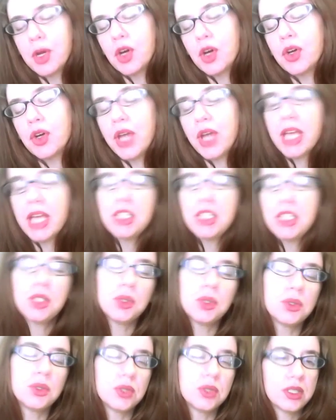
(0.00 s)
mode, and
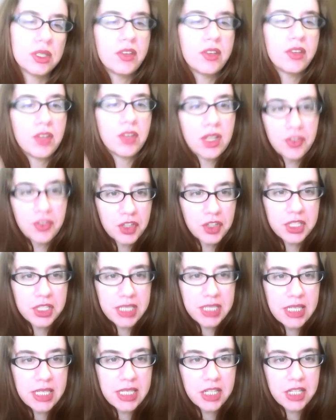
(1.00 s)
if you're a
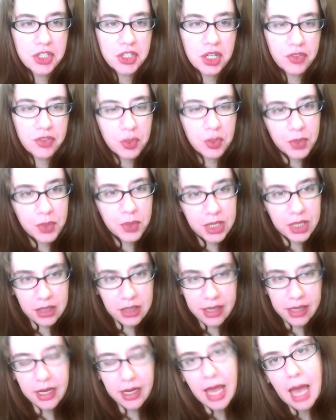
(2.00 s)
teenager, if you're really
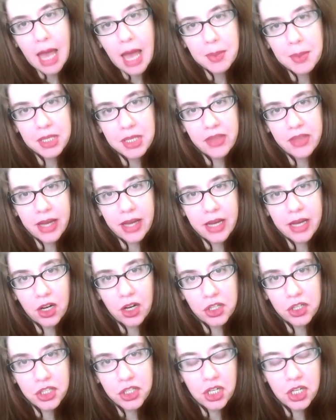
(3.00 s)
like inhabiting that
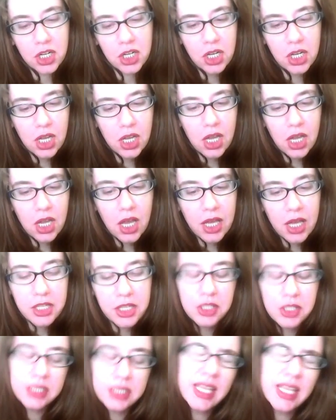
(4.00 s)
character,
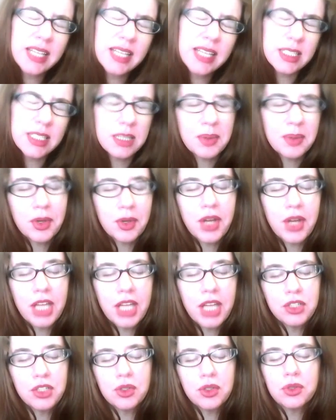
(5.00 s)
you're in texting mode,
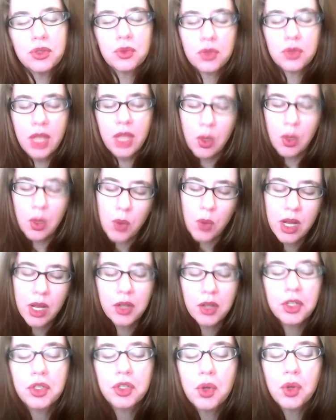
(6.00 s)
and you don't like walk
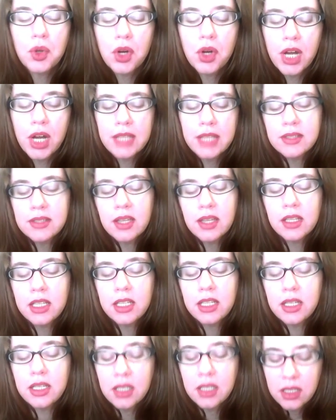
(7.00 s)
out a door and
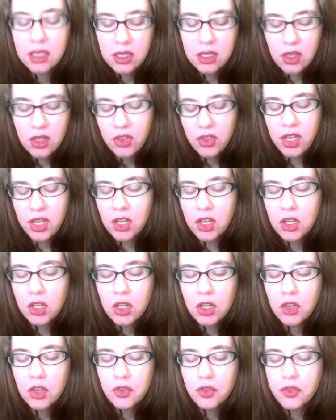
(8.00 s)
suddenly think,
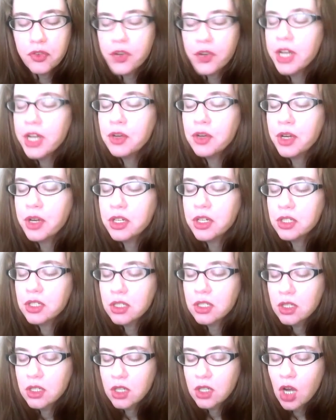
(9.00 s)
"Fragrant
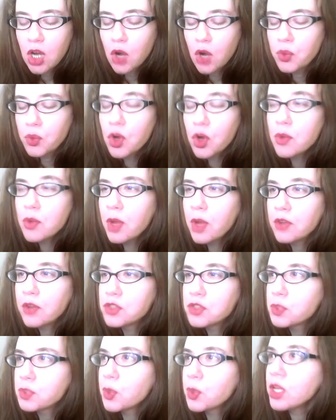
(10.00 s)
aroma of
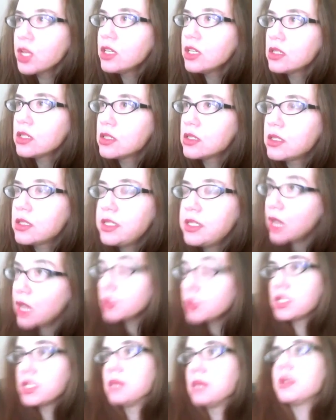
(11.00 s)
spring is
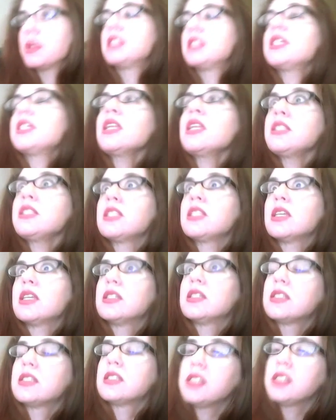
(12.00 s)
dousing my
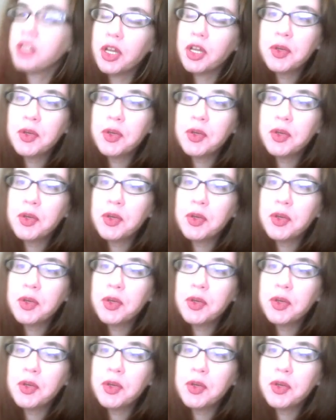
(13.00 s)
senses,"